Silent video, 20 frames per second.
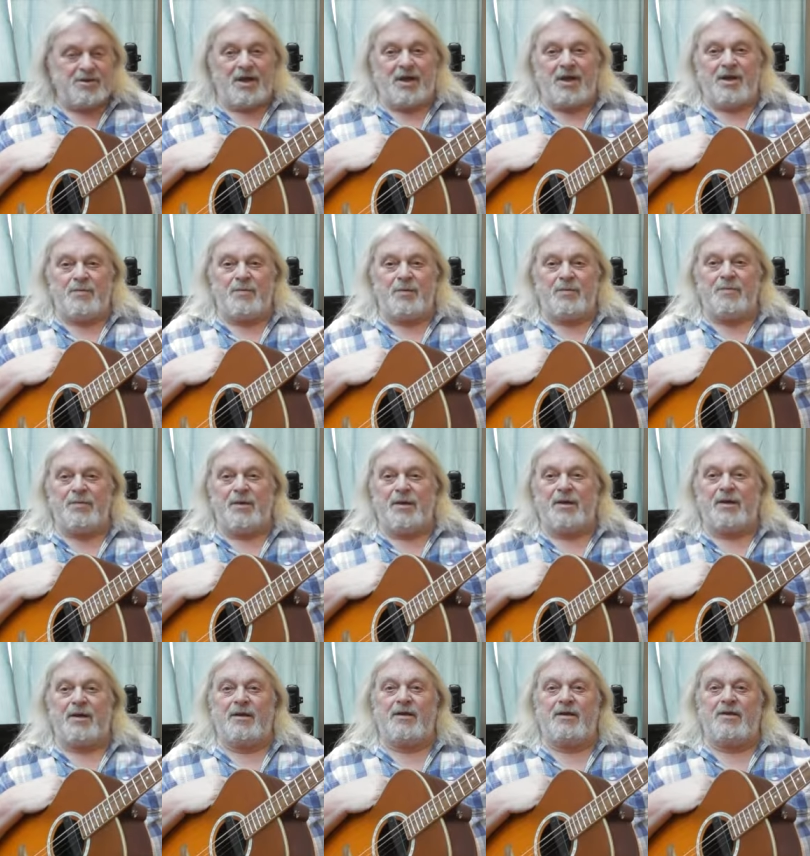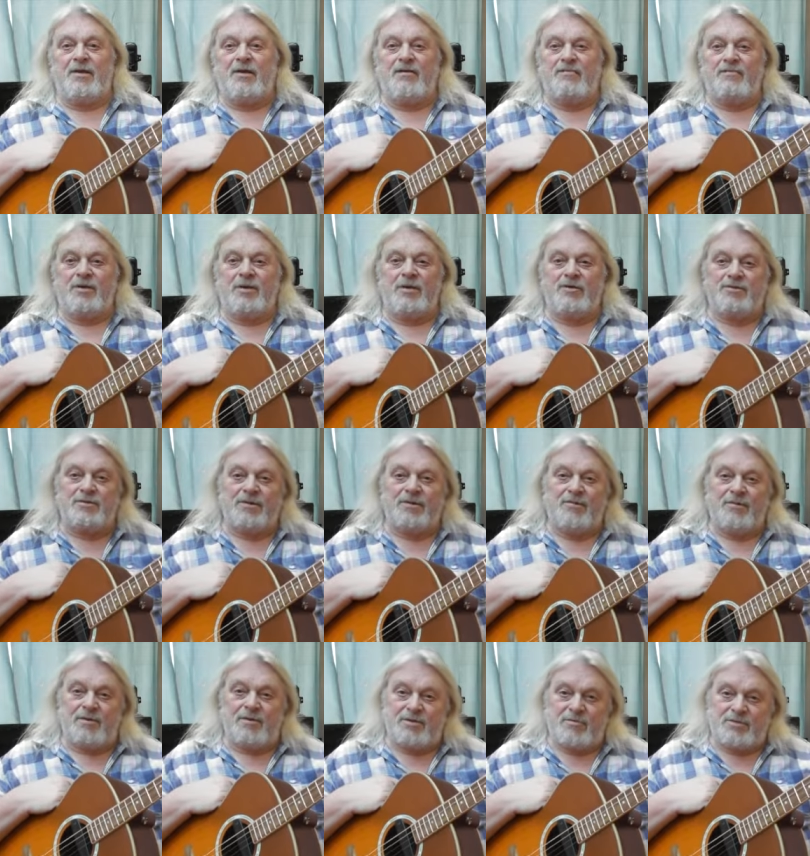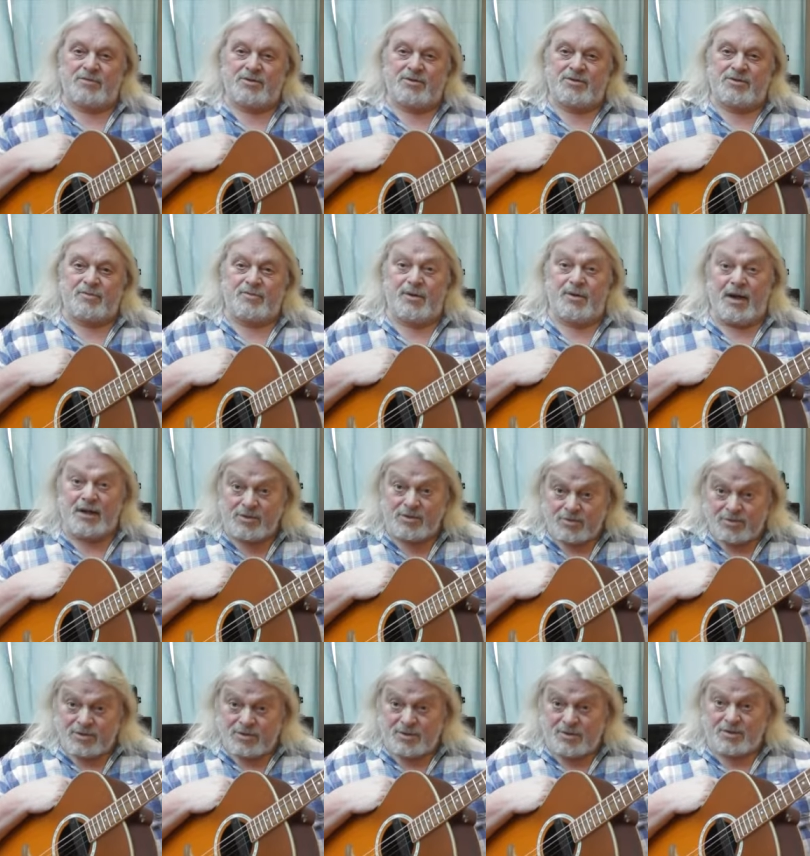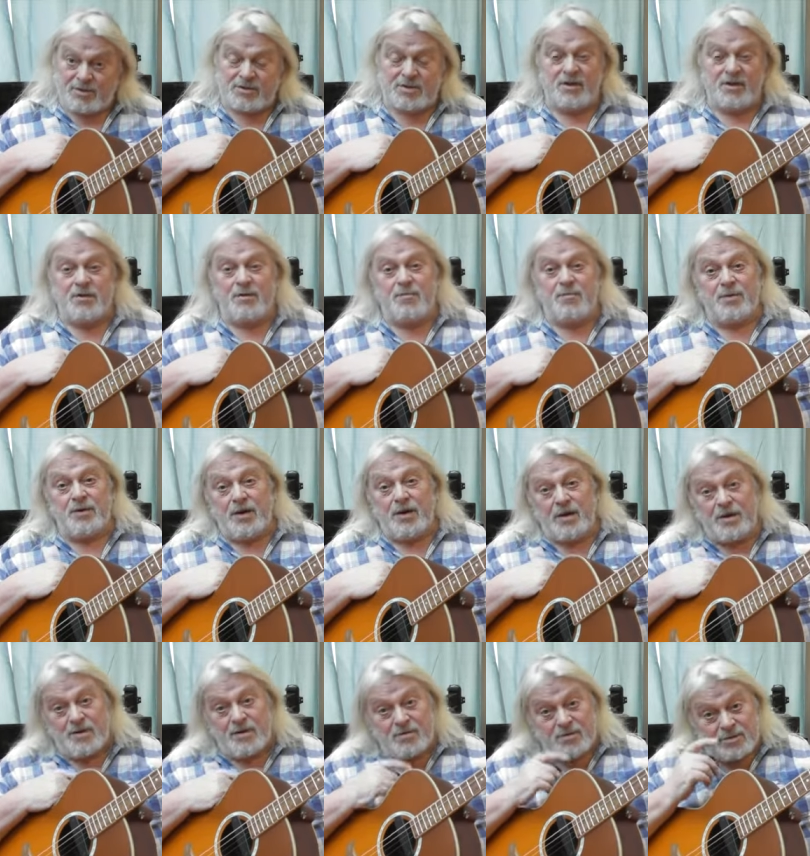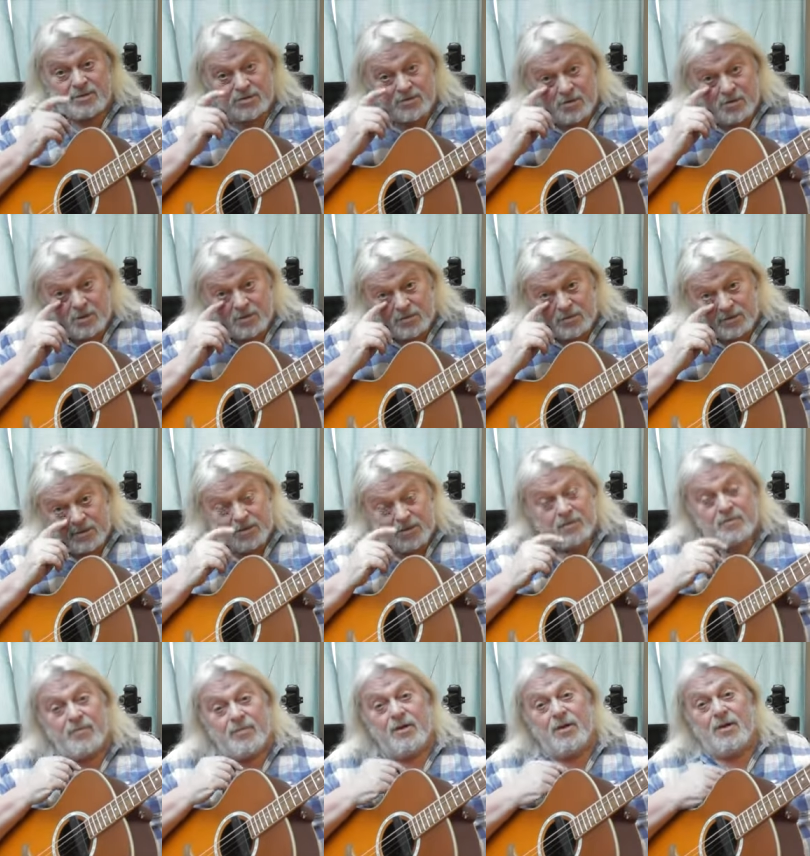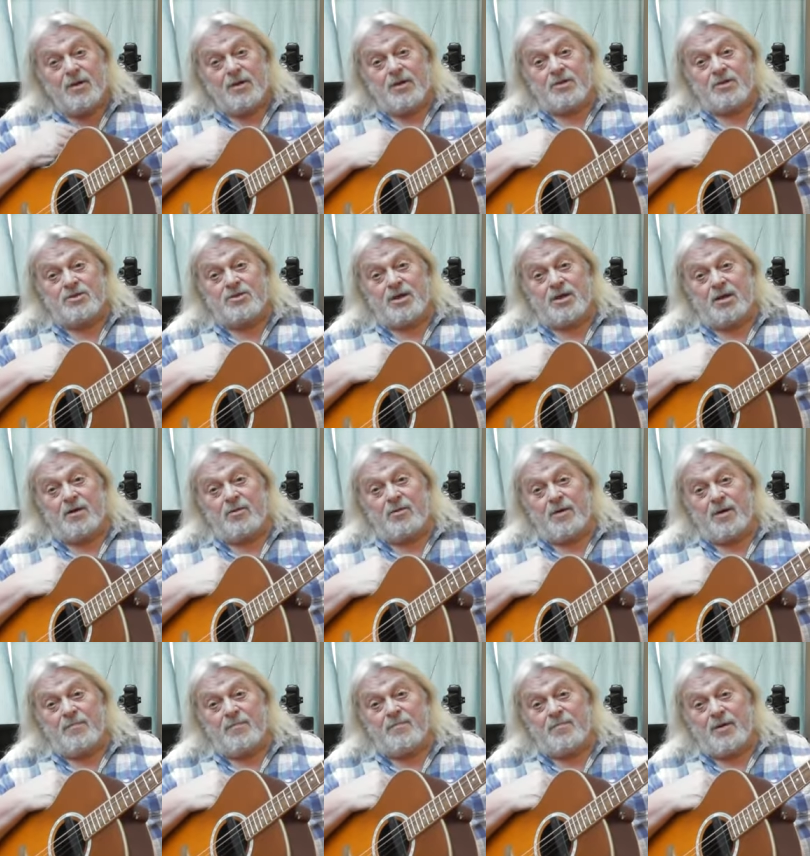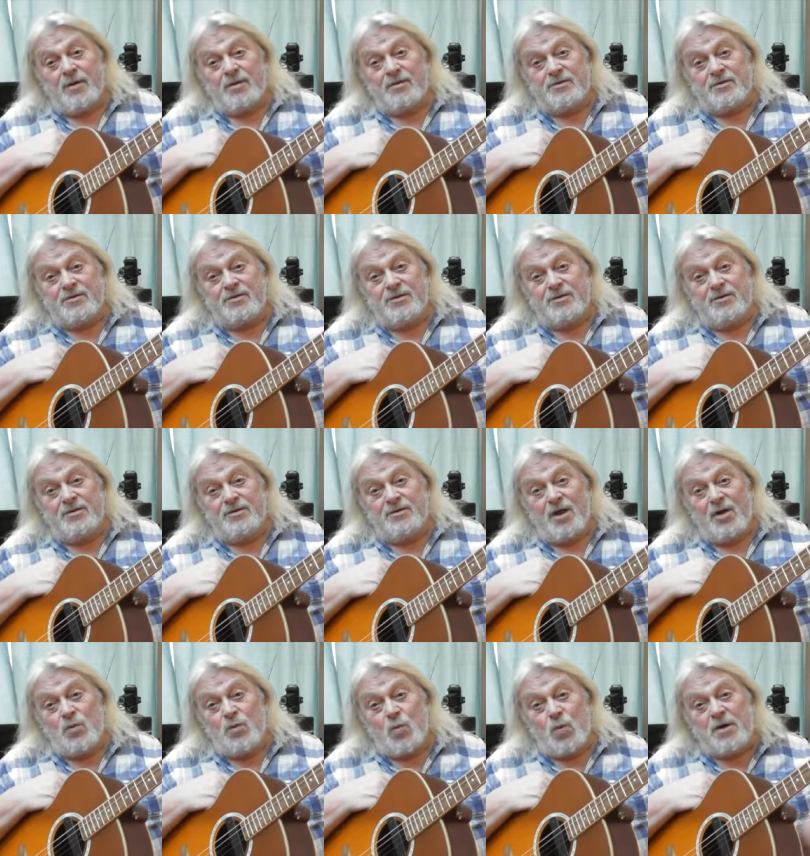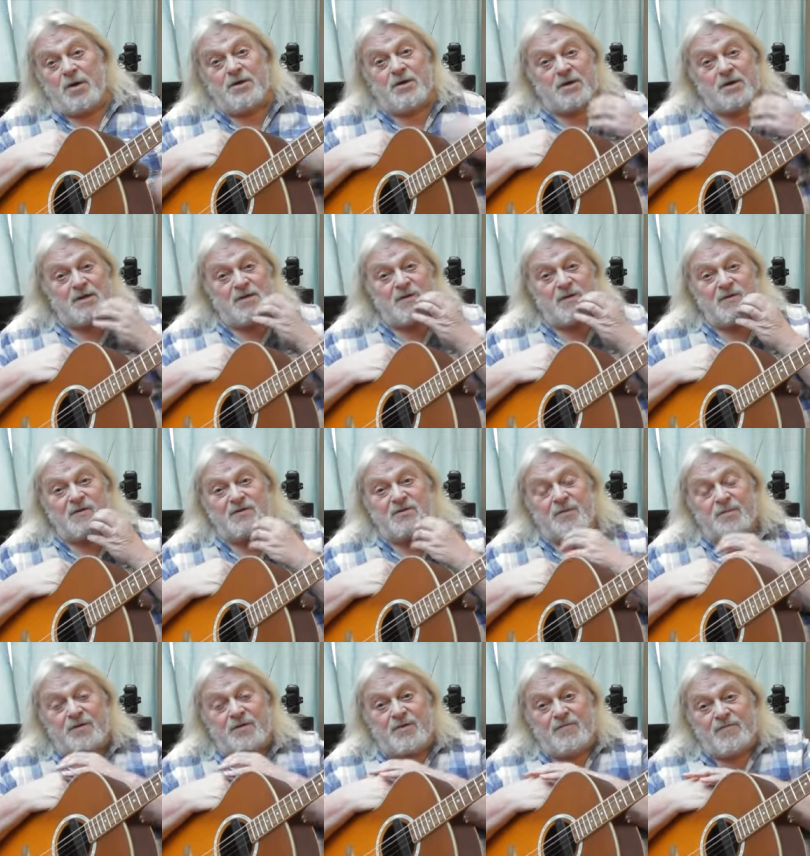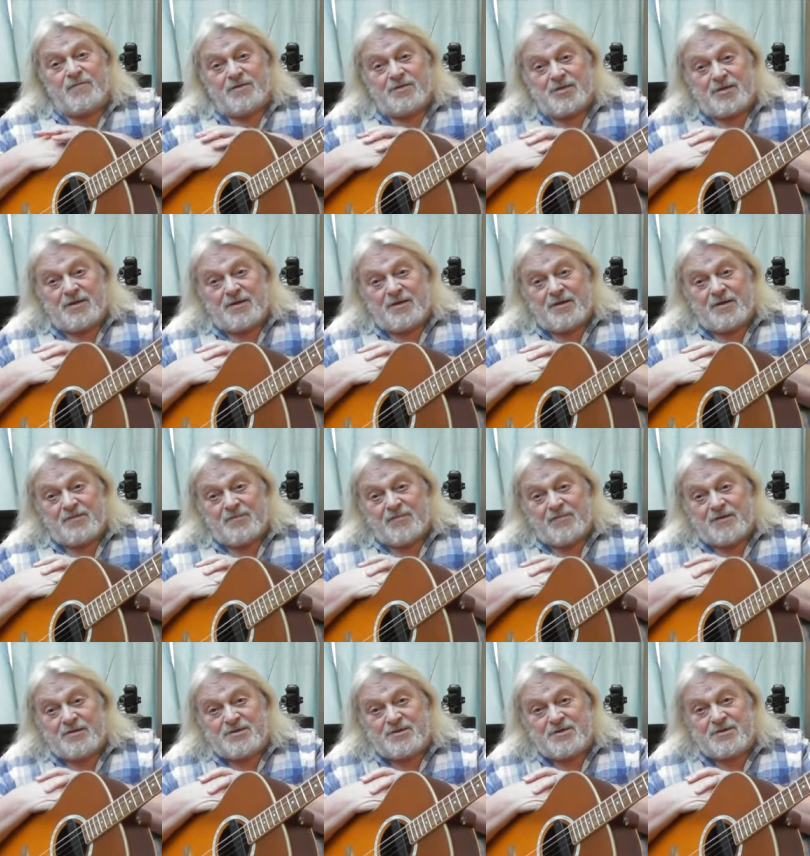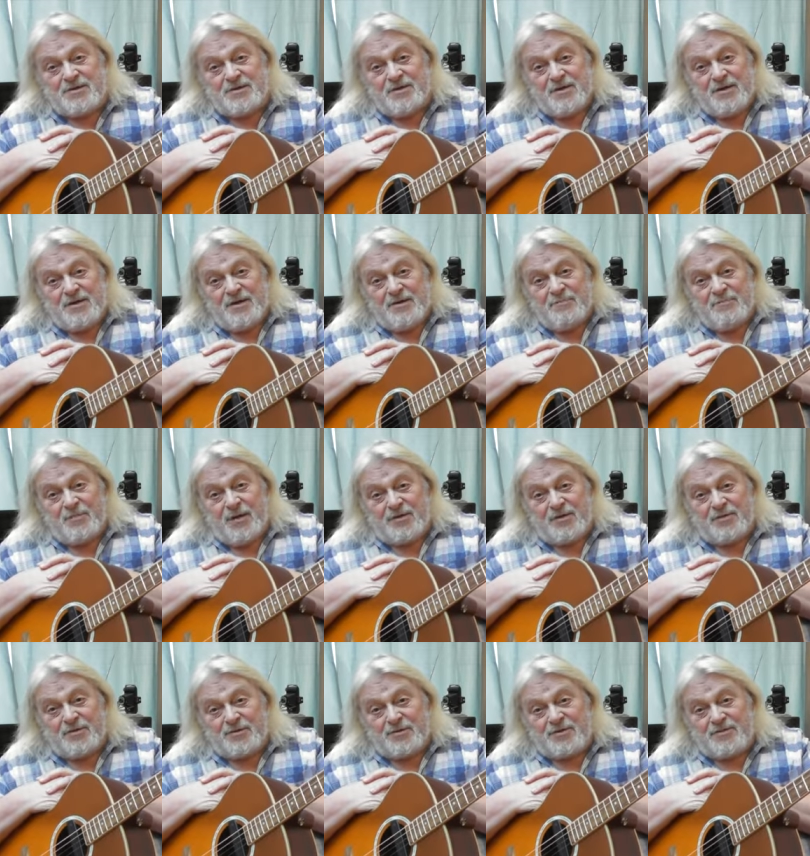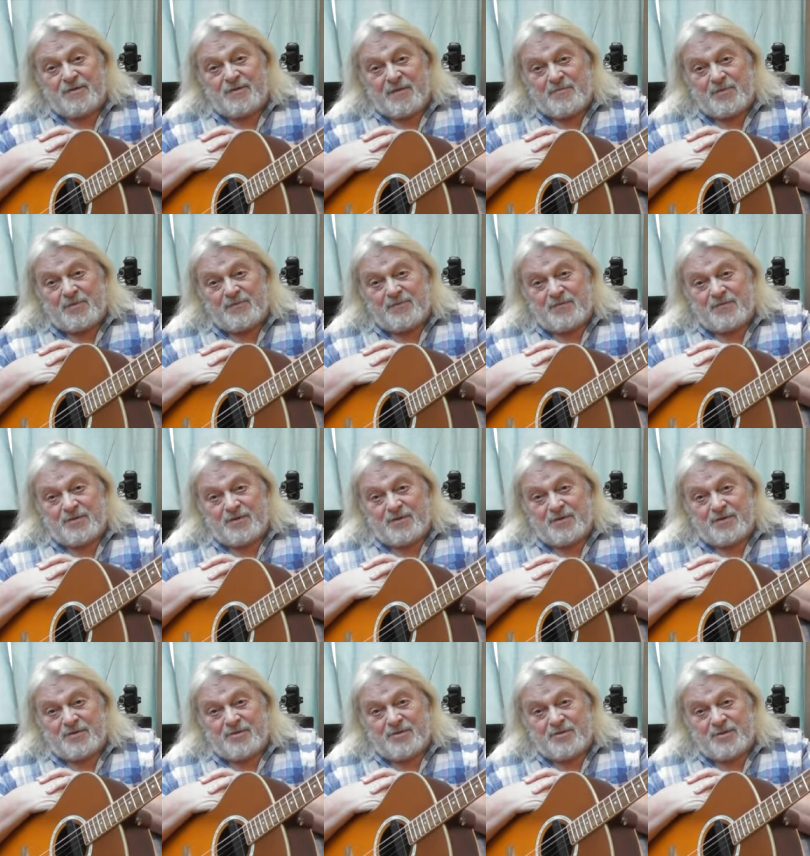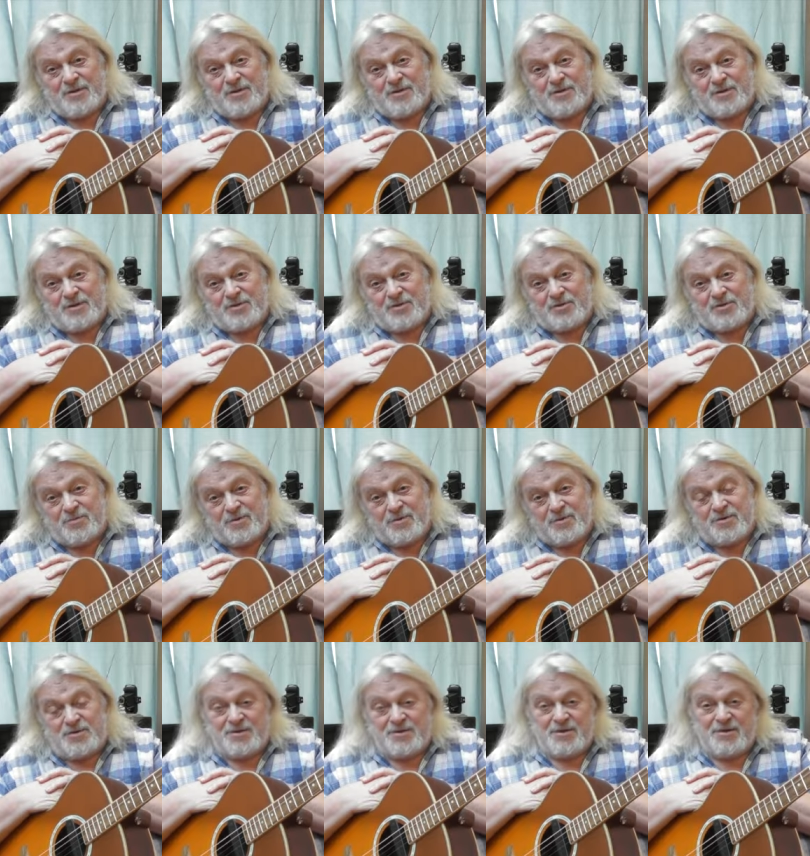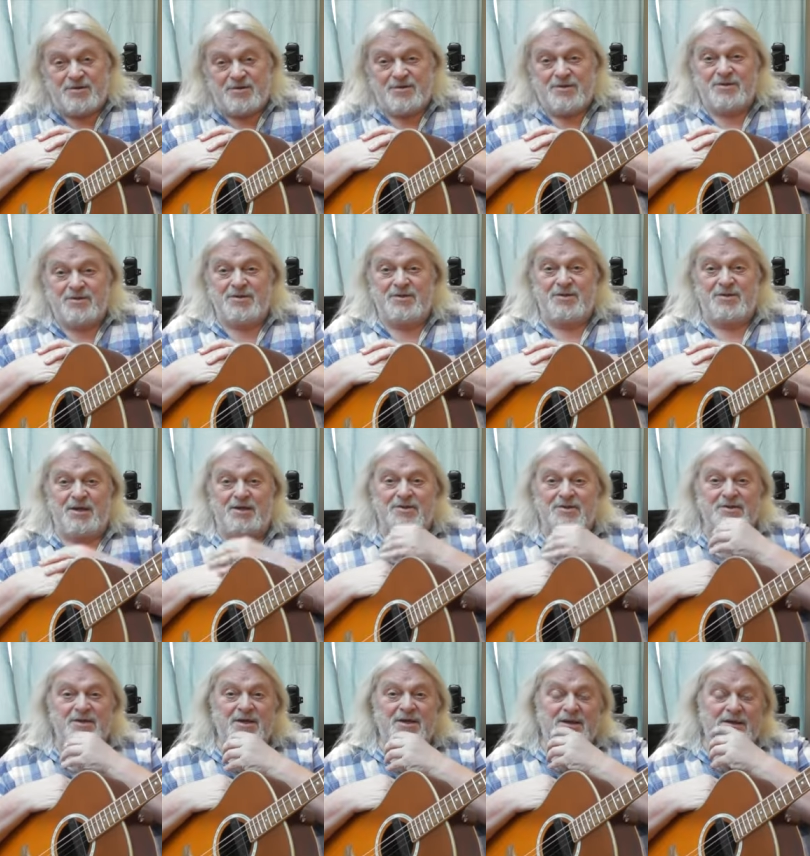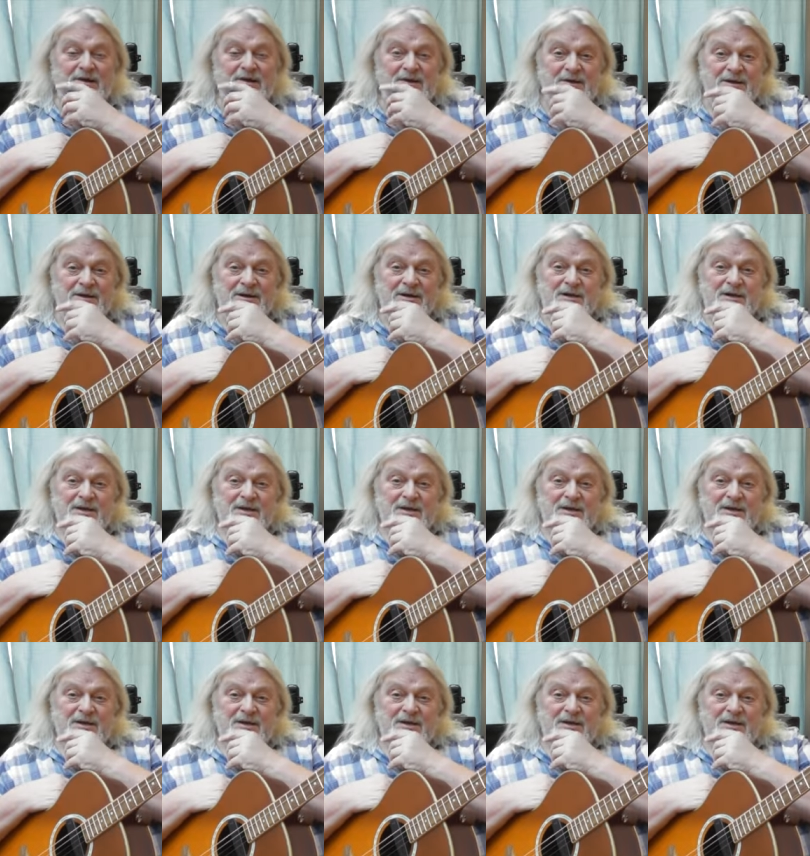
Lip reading: anyone playing any kind of acoustic rhythm instrument, and to a certain extent the piano as well, you know. So it's no wonder that someone eventually invented methods of amplifying all these instruments, and thus the